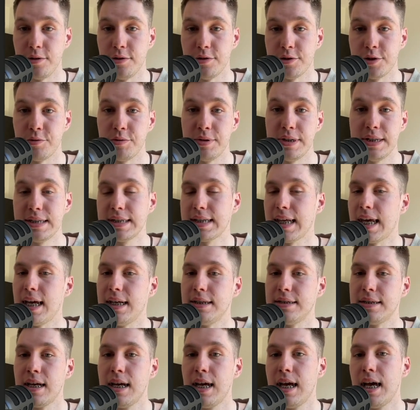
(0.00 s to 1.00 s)
So in this
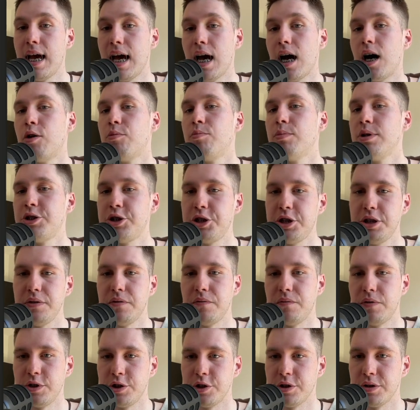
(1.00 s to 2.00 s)
case, how machine
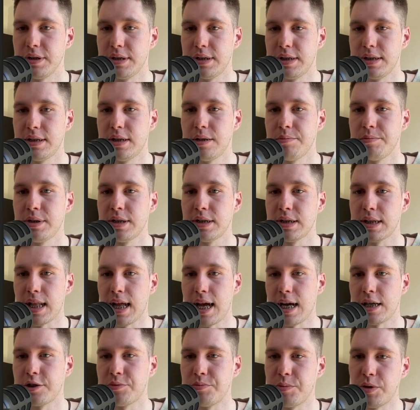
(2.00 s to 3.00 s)
vision systems
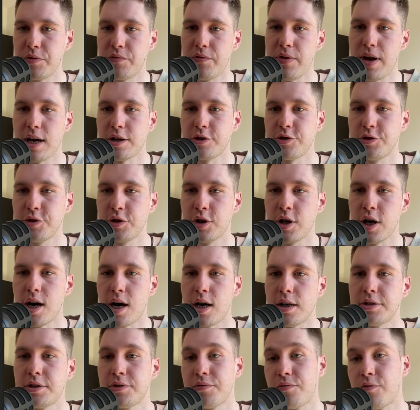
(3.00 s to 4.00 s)
/ manufacturing
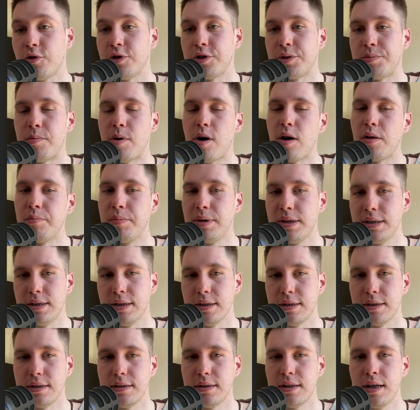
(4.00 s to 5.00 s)
costs for small
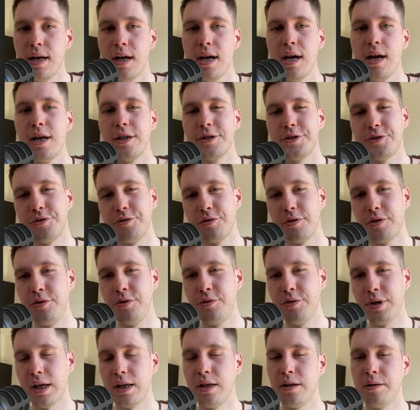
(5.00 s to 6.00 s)
businesses. So you
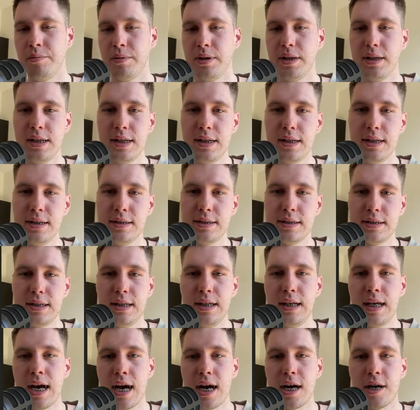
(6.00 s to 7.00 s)
can immediately
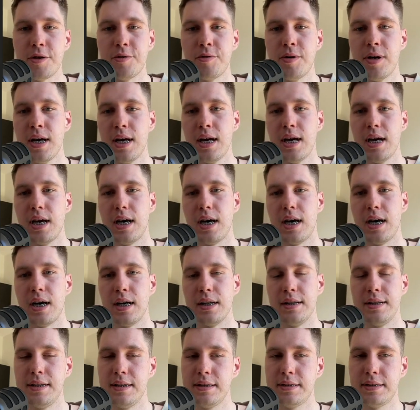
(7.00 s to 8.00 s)
see how
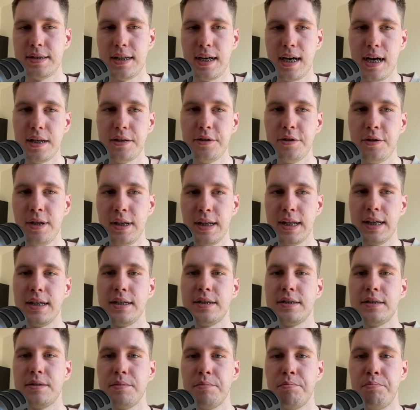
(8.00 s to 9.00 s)
this title
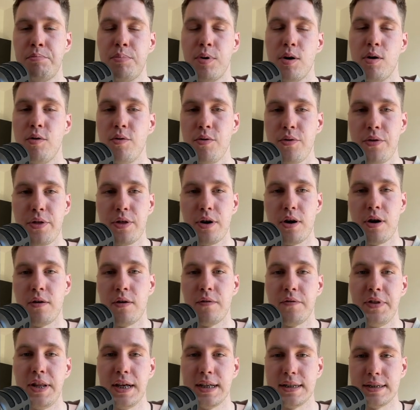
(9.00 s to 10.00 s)
links both
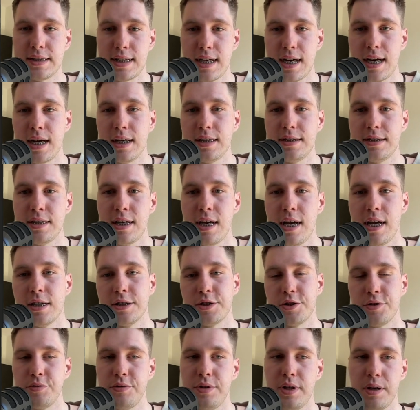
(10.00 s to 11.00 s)
of the sites.
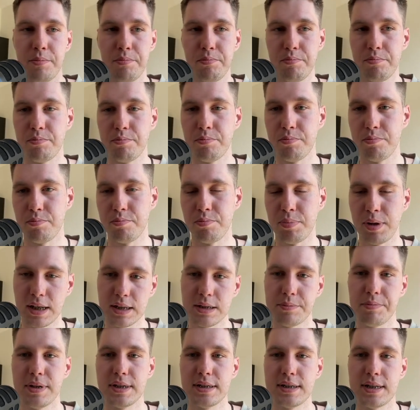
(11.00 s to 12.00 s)
So the
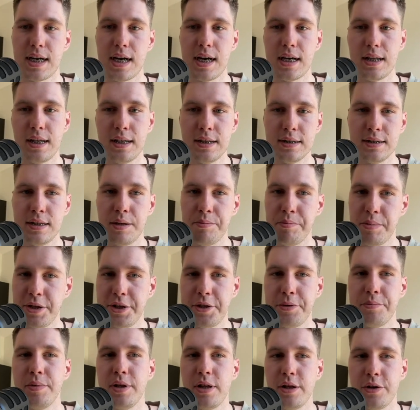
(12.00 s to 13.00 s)
placement site is the
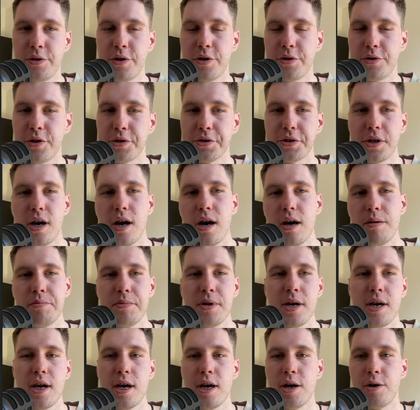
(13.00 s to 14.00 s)
minimillionaire.com,
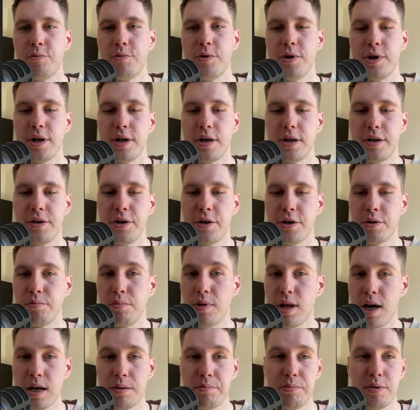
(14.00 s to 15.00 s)
where there are
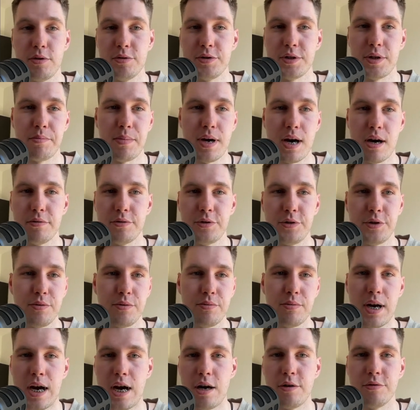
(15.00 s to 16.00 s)
blog posts about
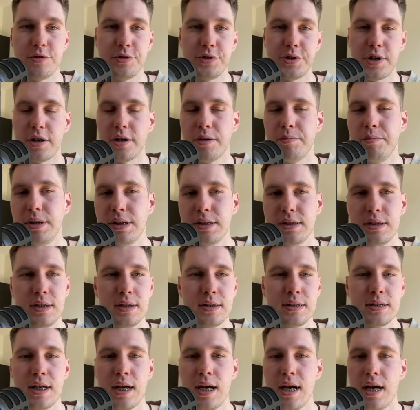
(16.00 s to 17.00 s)
how to start a
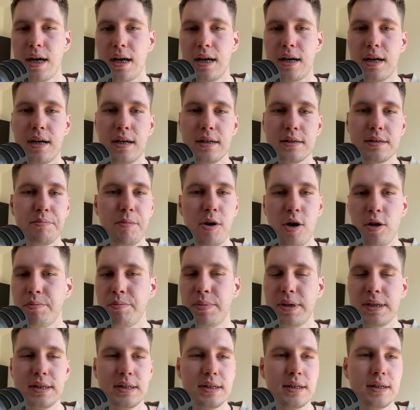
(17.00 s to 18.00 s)
business, small
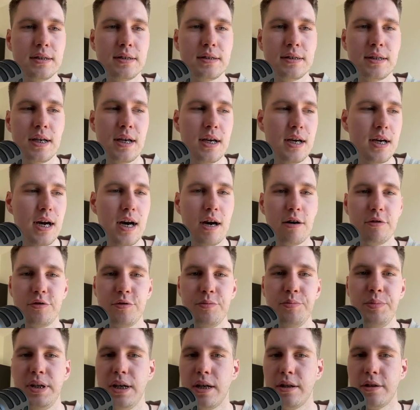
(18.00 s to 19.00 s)
business, how to
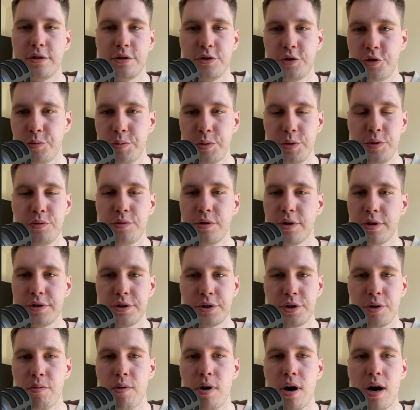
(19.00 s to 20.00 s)
be an entrepreneur, and
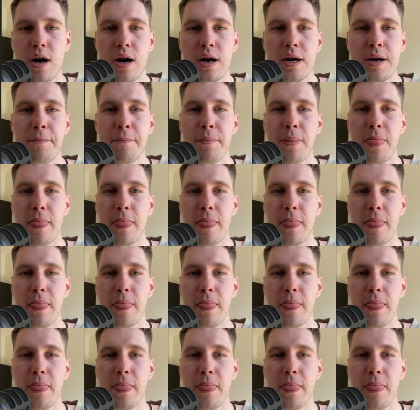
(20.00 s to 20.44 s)
so on.